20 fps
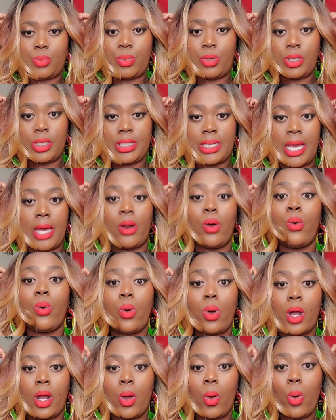pull it down,
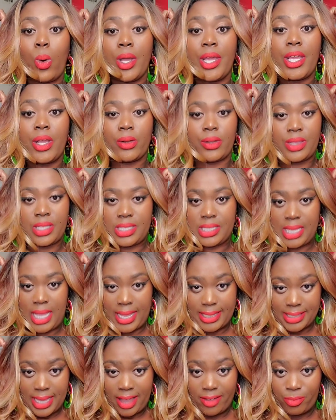or here on the
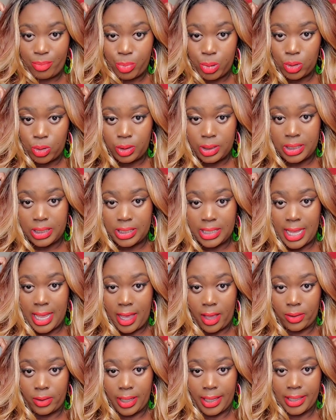sides I've pulled it
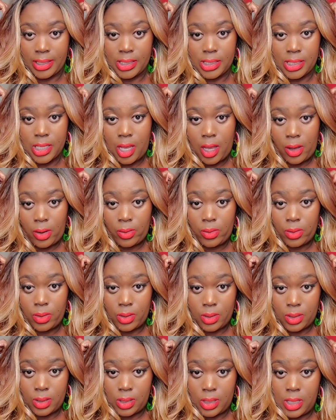down like so,
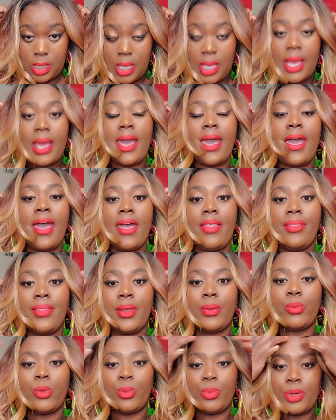and
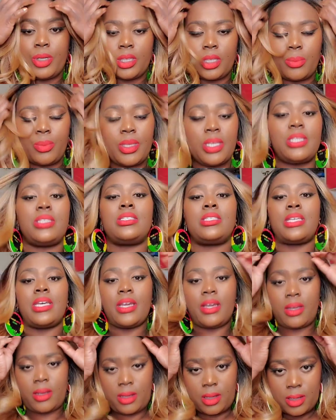then we'll put the pins
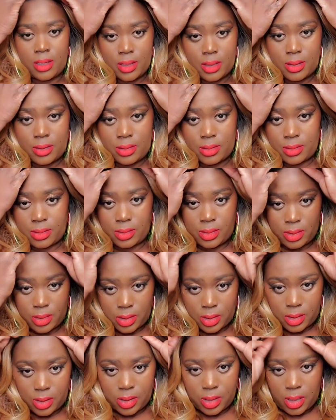there.
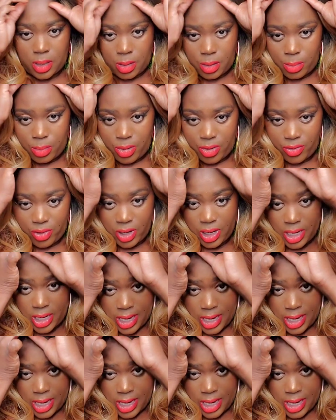But for